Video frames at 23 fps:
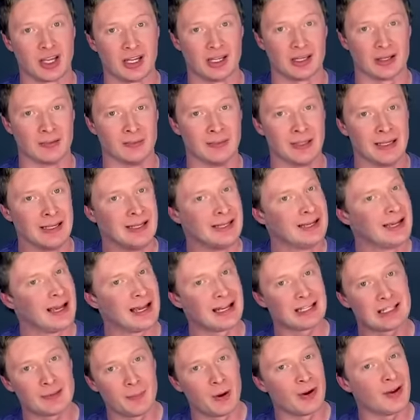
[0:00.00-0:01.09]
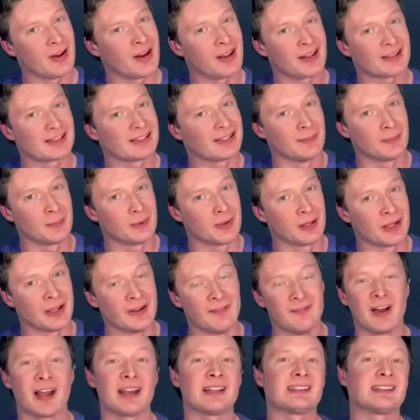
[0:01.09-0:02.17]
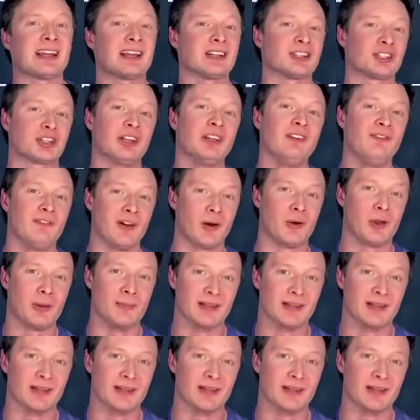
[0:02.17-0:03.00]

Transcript: Kingdom. And to put it simply, that is actually very